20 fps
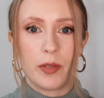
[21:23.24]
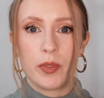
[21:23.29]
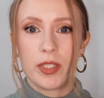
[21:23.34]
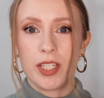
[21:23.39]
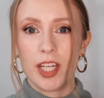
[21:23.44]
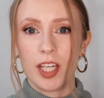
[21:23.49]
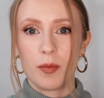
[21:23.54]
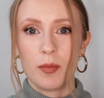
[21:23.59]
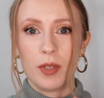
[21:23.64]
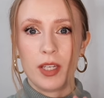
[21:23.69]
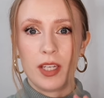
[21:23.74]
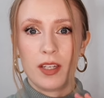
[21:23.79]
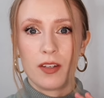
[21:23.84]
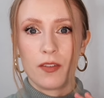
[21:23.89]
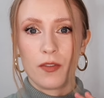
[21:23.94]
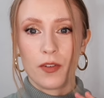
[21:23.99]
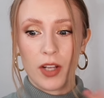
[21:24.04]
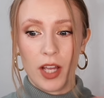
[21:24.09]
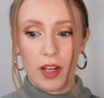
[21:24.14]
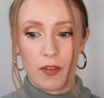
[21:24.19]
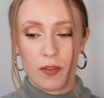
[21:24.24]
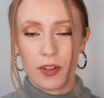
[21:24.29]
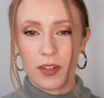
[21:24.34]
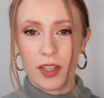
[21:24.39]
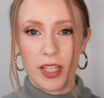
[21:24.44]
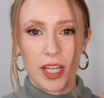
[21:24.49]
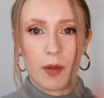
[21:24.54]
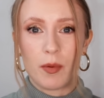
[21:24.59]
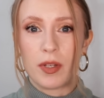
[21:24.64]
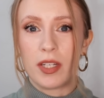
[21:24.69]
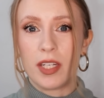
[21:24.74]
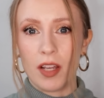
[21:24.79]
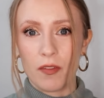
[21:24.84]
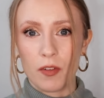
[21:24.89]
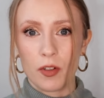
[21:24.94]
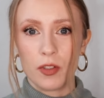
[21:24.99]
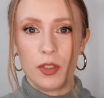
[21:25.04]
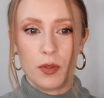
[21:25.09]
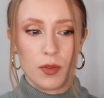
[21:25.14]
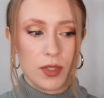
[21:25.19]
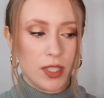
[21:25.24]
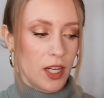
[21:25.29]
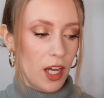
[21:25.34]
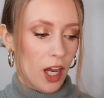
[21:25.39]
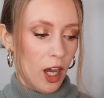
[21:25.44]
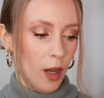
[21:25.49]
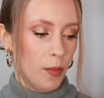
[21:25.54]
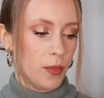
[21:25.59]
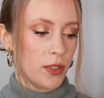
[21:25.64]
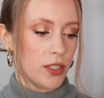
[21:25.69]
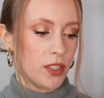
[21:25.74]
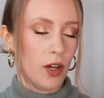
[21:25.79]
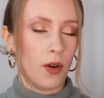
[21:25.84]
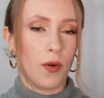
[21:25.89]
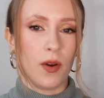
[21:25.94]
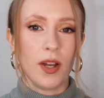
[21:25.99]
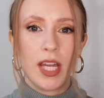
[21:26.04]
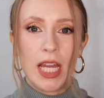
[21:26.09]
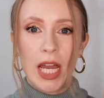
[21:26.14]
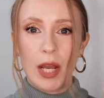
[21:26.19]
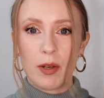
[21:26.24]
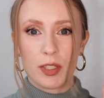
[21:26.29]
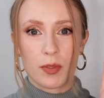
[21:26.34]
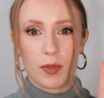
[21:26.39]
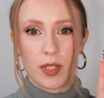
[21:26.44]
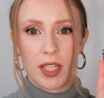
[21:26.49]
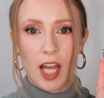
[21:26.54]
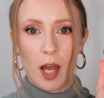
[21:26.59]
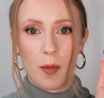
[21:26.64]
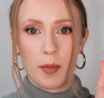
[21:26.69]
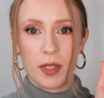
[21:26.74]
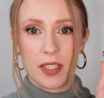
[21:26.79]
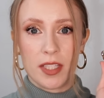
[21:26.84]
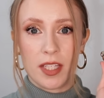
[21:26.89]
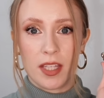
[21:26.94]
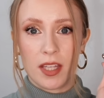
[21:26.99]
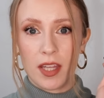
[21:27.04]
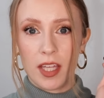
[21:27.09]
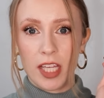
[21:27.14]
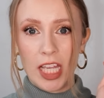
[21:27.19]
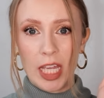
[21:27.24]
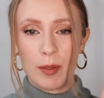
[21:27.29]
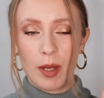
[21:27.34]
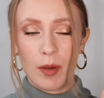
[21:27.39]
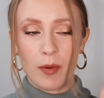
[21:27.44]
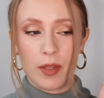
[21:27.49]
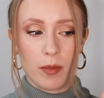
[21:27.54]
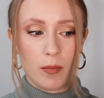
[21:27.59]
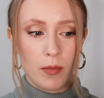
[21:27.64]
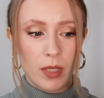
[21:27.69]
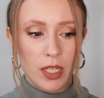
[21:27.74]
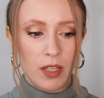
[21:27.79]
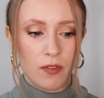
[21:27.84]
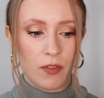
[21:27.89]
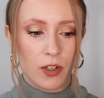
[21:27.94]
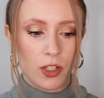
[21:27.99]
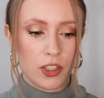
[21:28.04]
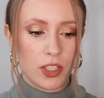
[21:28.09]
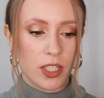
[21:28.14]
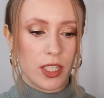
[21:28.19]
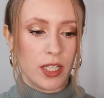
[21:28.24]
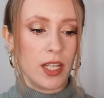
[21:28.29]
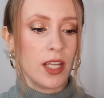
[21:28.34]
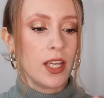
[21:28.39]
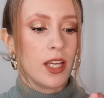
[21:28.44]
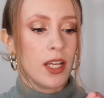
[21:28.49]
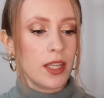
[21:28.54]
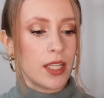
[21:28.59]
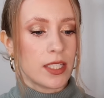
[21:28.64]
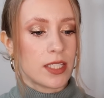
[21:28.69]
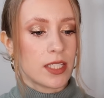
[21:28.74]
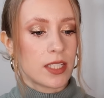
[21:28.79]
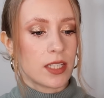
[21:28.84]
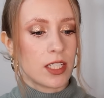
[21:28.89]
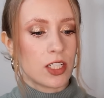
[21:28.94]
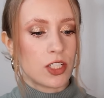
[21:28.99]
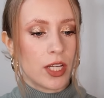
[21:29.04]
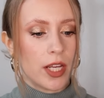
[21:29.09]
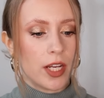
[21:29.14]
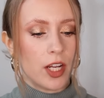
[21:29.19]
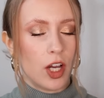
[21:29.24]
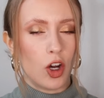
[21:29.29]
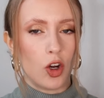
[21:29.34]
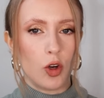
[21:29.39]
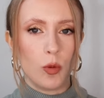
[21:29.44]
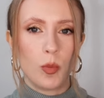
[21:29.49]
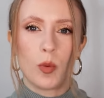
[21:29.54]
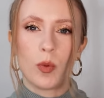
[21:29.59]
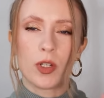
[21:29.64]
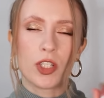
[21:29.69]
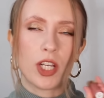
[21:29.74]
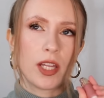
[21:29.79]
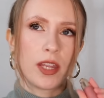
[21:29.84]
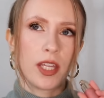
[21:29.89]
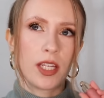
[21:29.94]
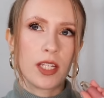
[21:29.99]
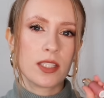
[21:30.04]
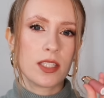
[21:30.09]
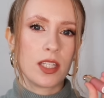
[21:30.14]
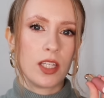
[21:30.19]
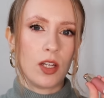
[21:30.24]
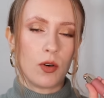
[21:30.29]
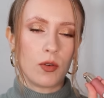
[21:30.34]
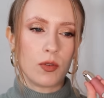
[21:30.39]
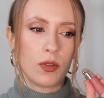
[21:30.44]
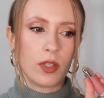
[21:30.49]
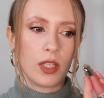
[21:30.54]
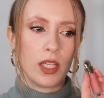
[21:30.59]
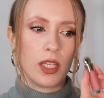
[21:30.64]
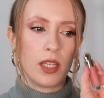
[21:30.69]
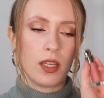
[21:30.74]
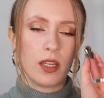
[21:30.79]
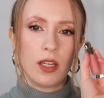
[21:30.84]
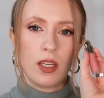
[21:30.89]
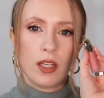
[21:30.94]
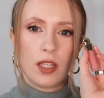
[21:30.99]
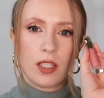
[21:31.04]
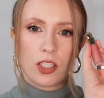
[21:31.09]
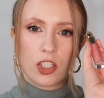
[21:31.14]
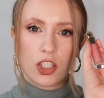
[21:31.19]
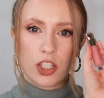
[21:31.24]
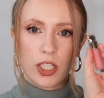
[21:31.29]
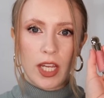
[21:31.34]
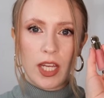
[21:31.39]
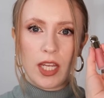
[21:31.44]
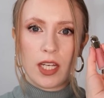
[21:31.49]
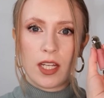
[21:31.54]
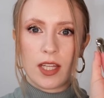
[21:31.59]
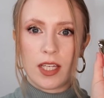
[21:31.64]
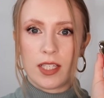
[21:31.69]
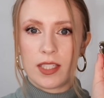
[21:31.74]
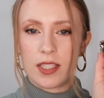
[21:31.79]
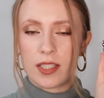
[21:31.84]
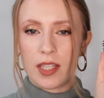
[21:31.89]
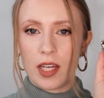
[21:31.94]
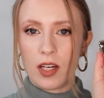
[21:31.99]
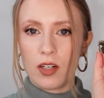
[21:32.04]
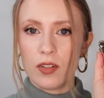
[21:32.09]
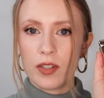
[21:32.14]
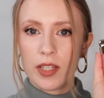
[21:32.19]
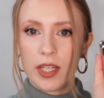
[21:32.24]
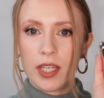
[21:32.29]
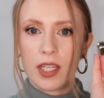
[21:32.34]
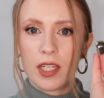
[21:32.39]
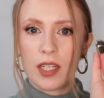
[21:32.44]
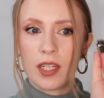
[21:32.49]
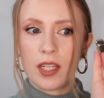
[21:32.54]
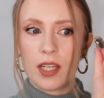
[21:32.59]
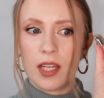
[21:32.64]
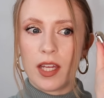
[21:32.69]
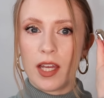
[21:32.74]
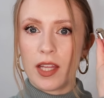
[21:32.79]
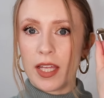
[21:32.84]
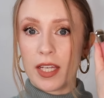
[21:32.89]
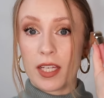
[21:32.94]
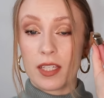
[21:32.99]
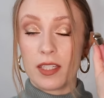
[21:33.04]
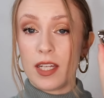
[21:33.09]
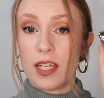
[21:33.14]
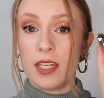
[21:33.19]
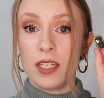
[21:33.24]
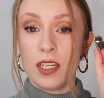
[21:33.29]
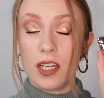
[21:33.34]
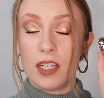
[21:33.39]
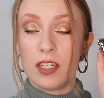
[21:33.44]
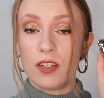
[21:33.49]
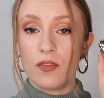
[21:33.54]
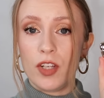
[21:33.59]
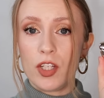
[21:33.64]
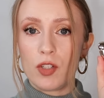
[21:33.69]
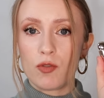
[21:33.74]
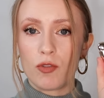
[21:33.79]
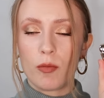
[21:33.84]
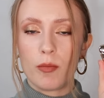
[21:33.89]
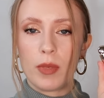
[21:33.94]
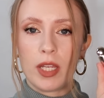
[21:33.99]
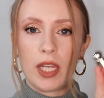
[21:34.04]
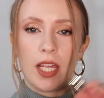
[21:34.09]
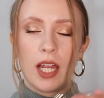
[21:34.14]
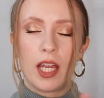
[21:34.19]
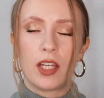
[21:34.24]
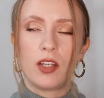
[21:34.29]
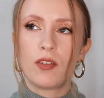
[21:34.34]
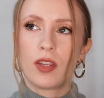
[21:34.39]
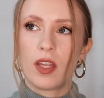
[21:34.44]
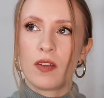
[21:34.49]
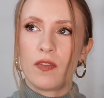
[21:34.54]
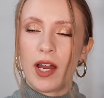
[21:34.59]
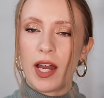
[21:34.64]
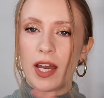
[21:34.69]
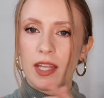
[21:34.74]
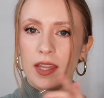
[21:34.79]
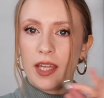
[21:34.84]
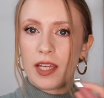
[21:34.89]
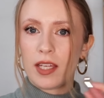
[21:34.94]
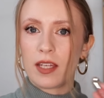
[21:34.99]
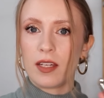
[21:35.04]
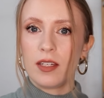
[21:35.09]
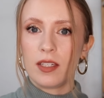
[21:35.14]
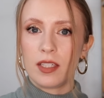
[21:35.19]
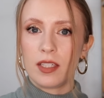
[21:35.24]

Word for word: it would take me forever. Like, I would never use it up. So I was really happy to see that they came out with a mini version. This is in the shade Hope, which I think is the only shade they sell in like an, an individual mini. I know they've had like